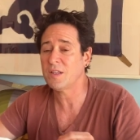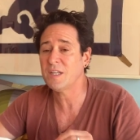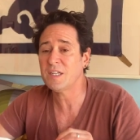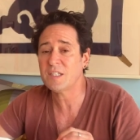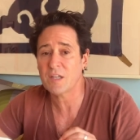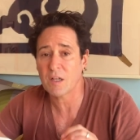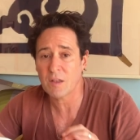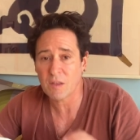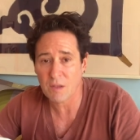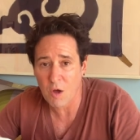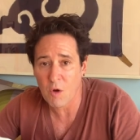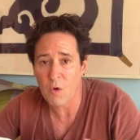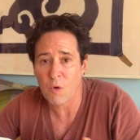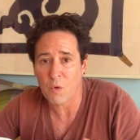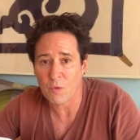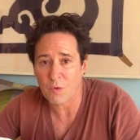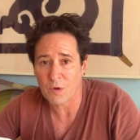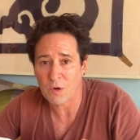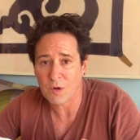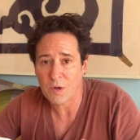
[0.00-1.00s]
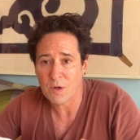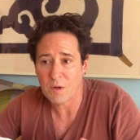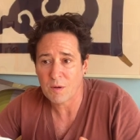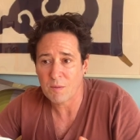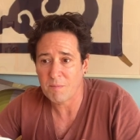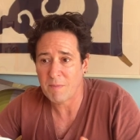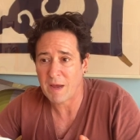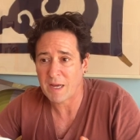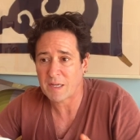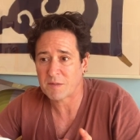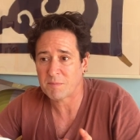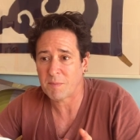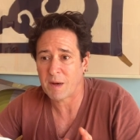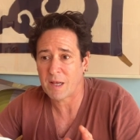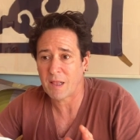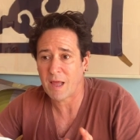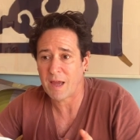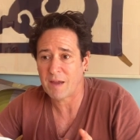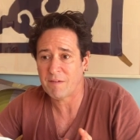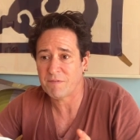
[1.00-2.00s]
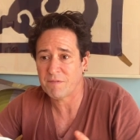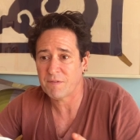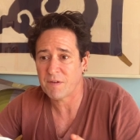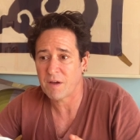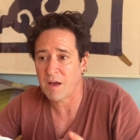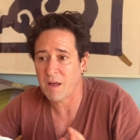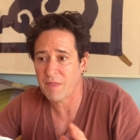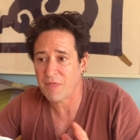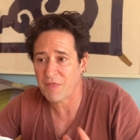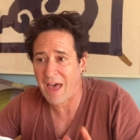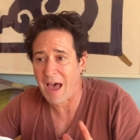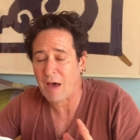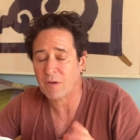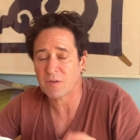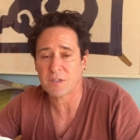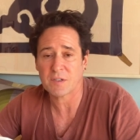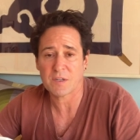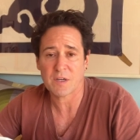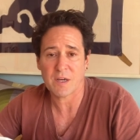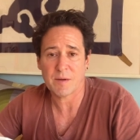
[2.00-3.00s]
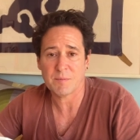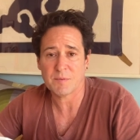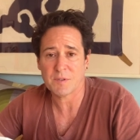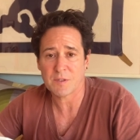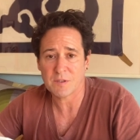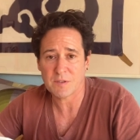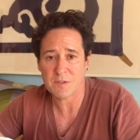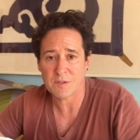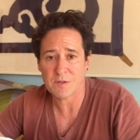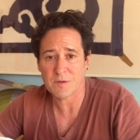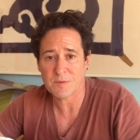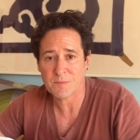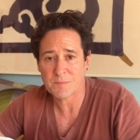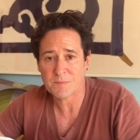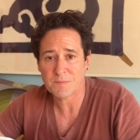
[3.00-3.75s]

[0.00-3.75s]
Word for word: This alone makes my life 1,000 times easier.